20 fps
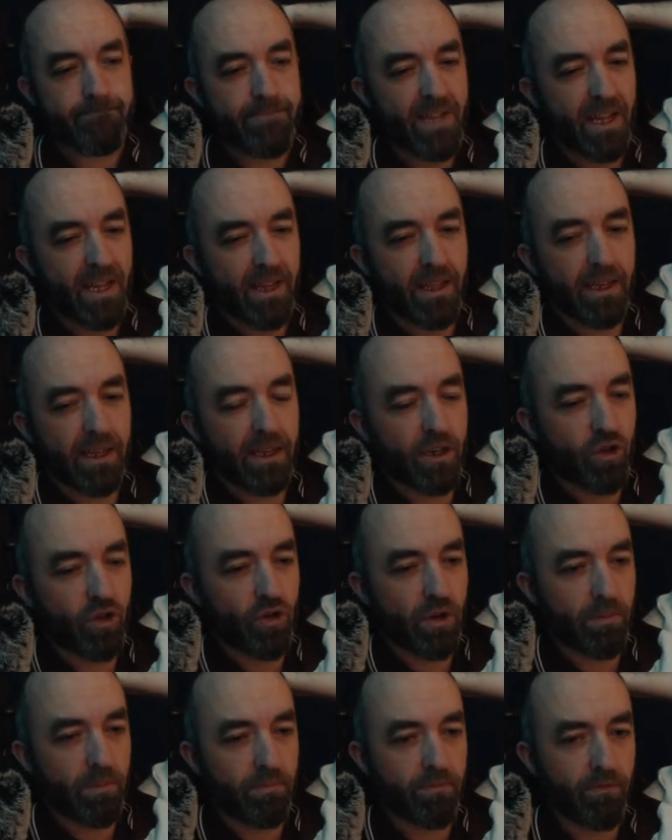like a
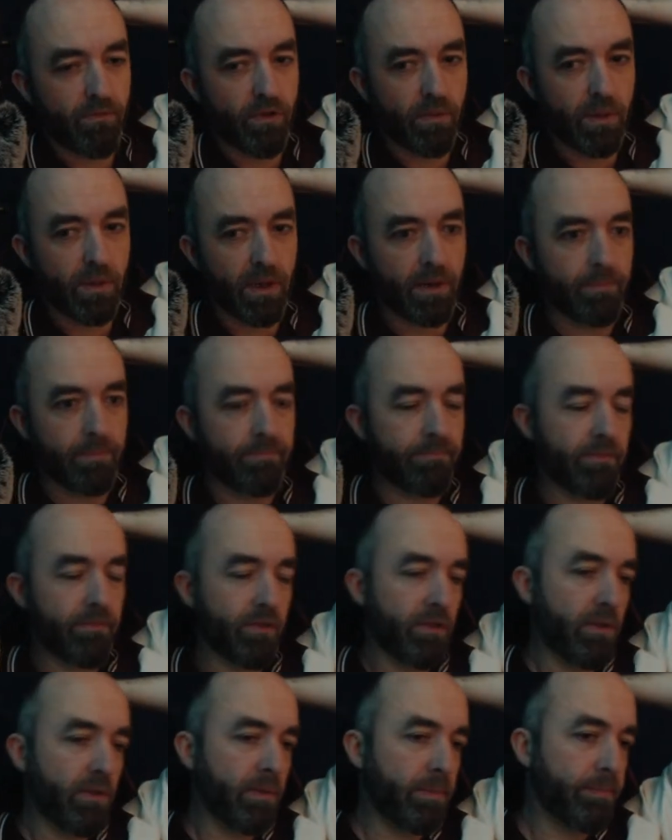dream for me. So,
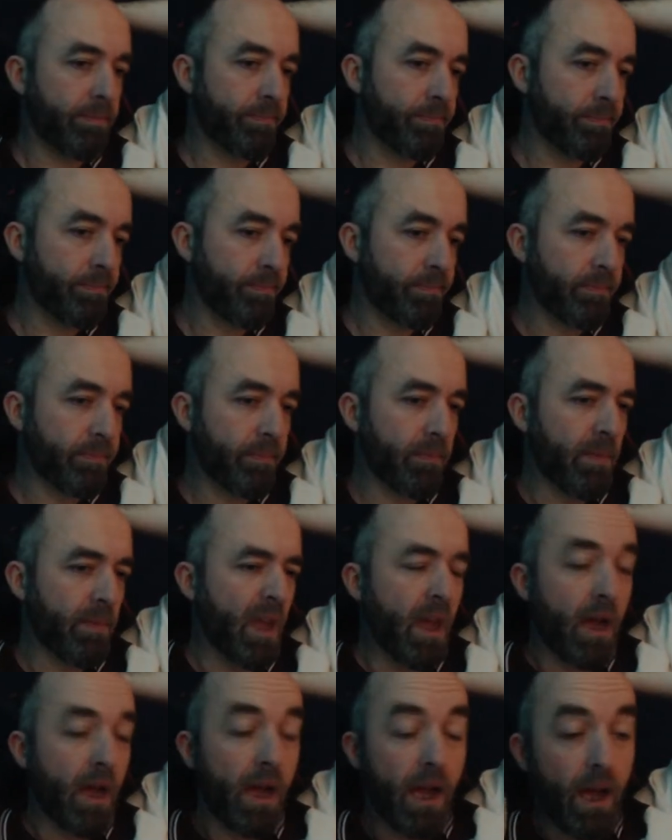
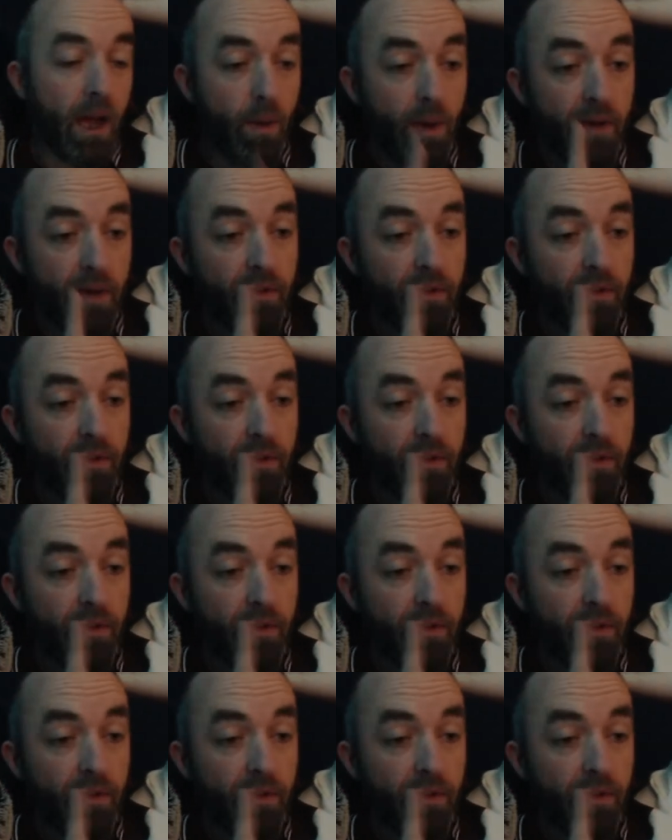however,